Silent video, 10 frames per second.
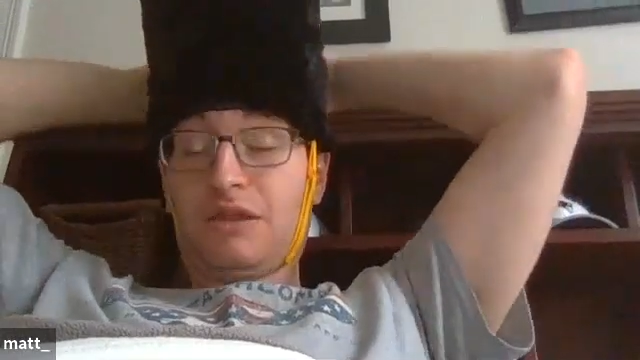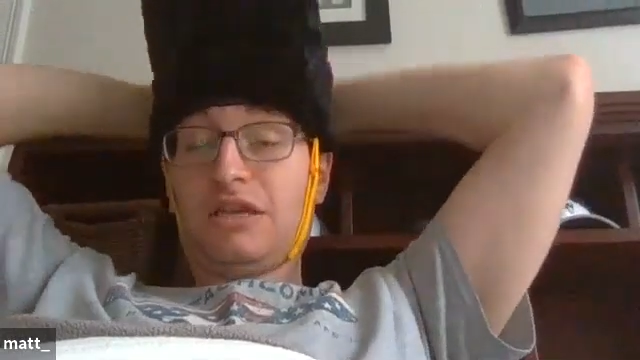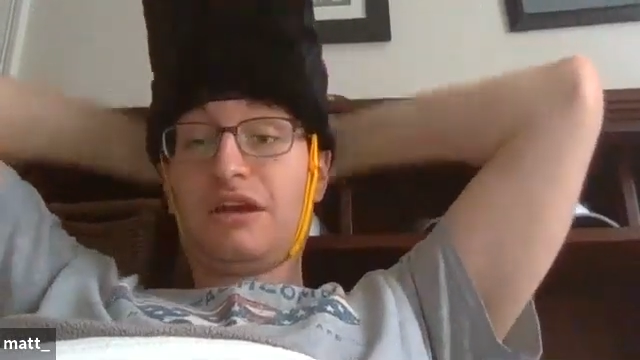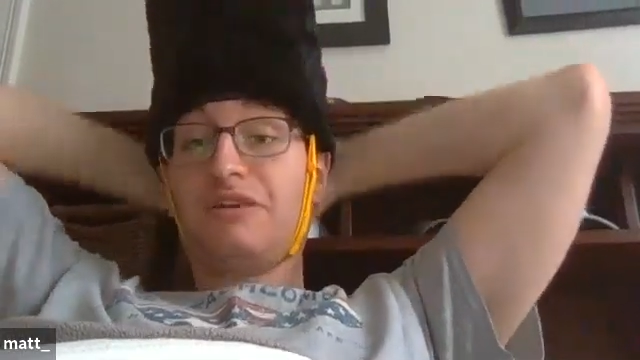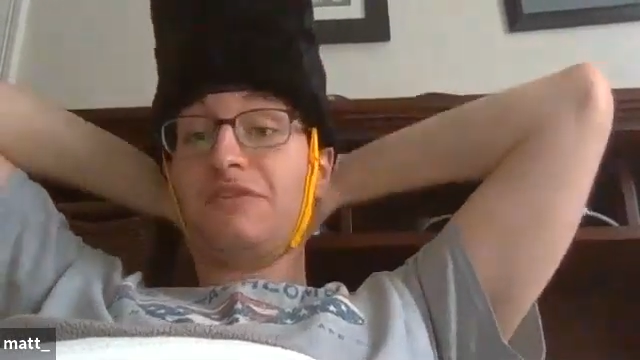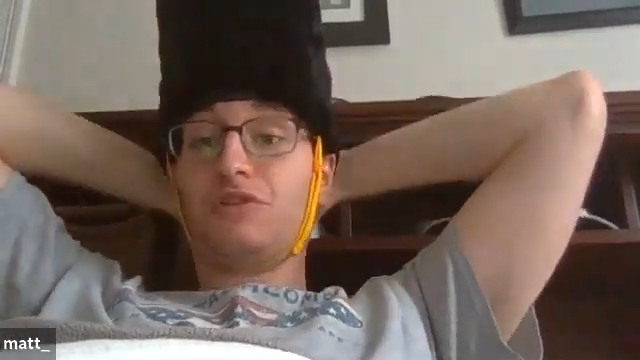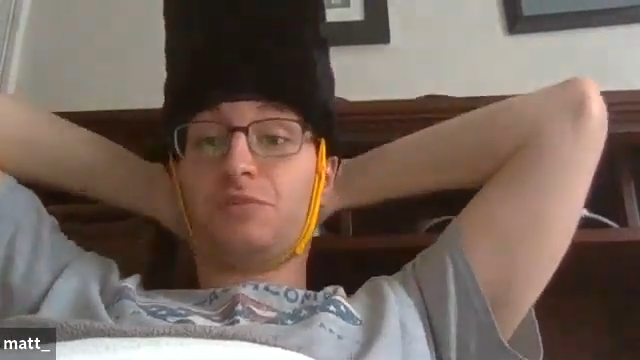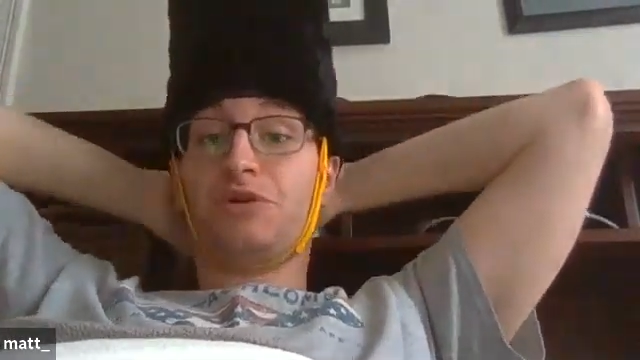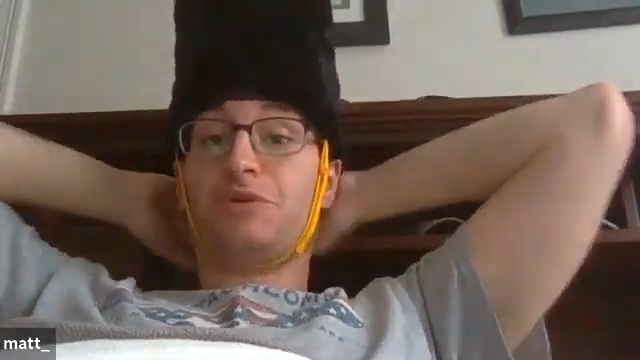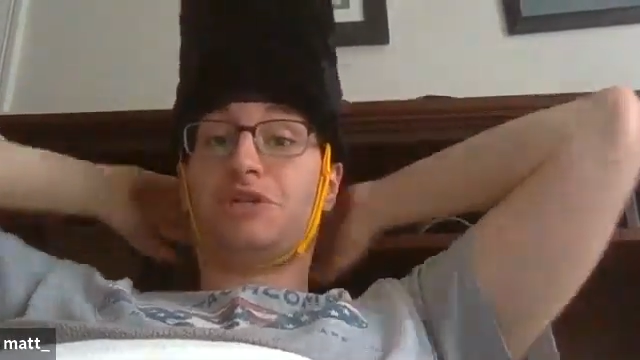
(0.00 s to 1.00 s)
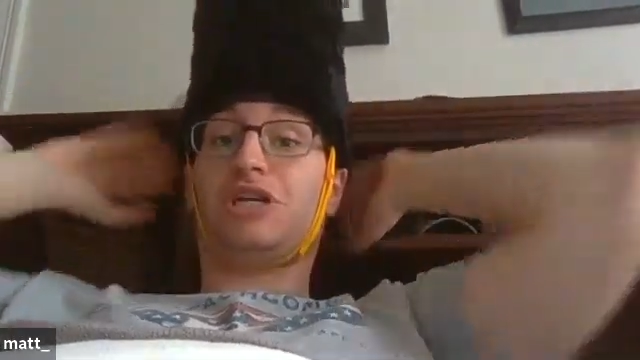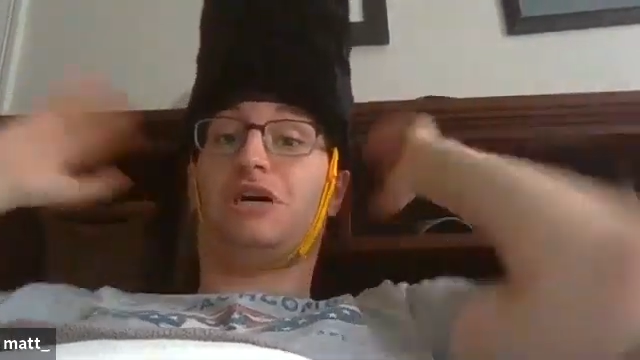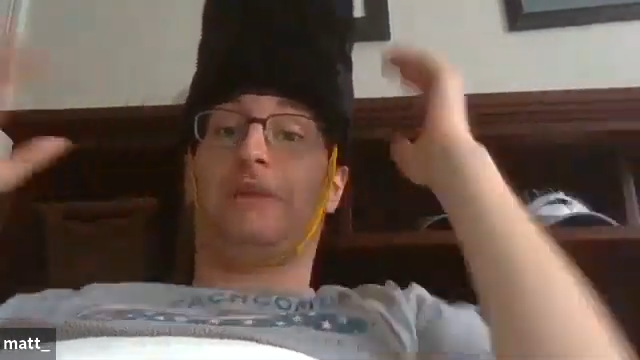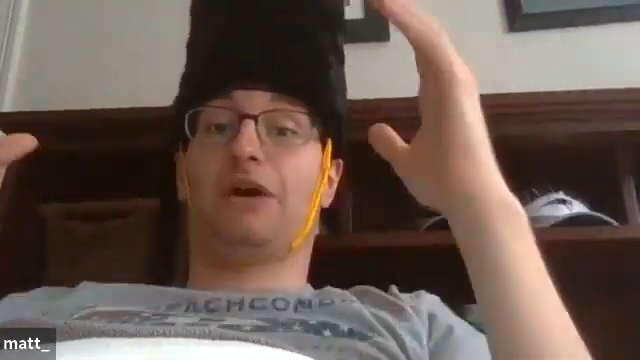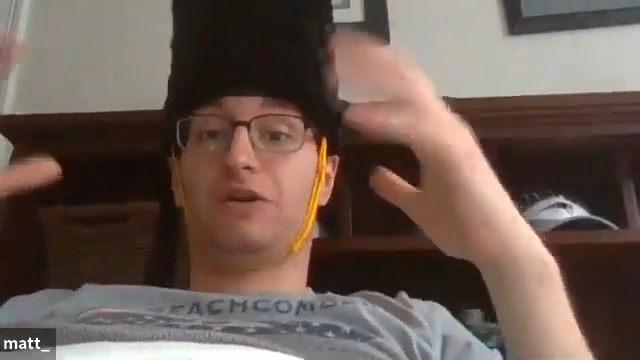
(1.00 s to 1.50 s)
And the NFL's pretty much
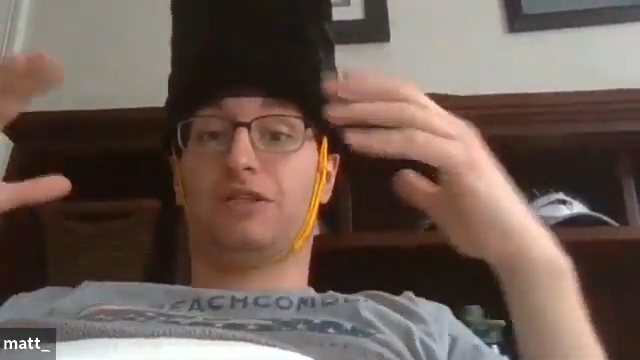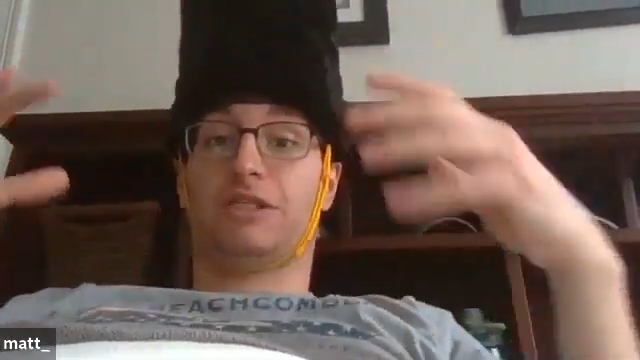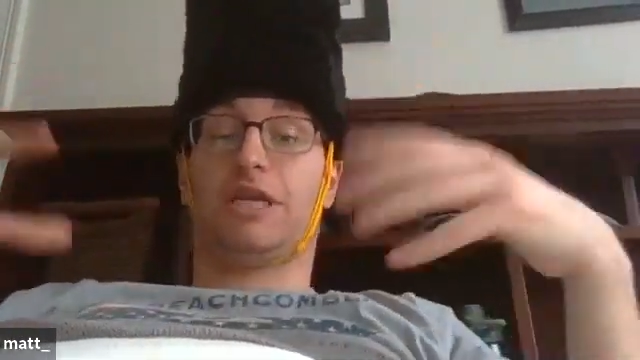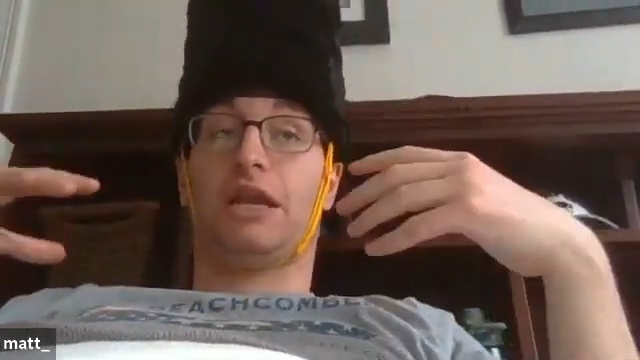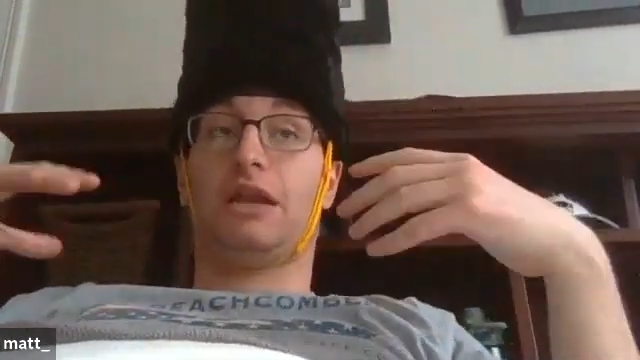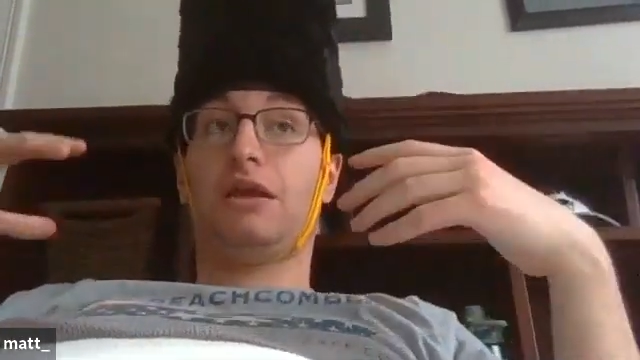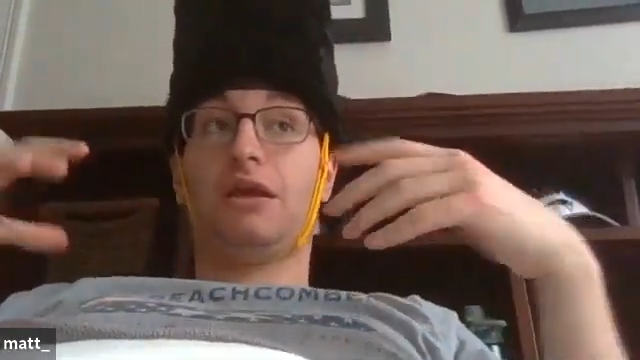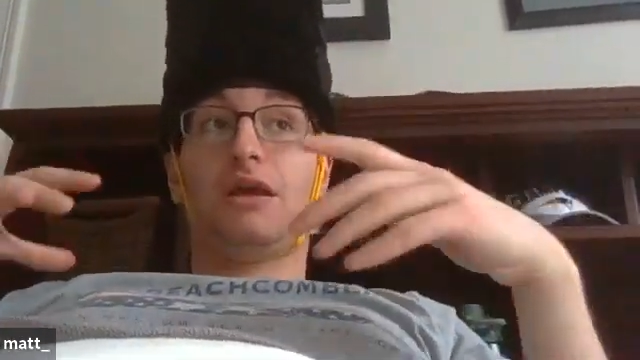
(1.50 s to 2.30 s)
come out and said